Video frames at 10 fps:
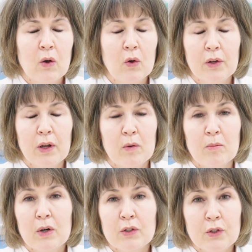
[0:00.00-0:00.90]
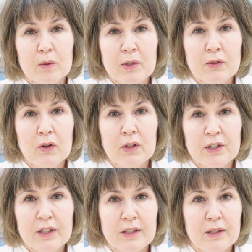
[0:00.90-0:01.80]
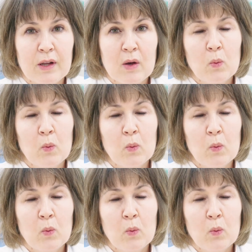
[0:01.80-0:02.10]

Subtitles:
although most dermatologists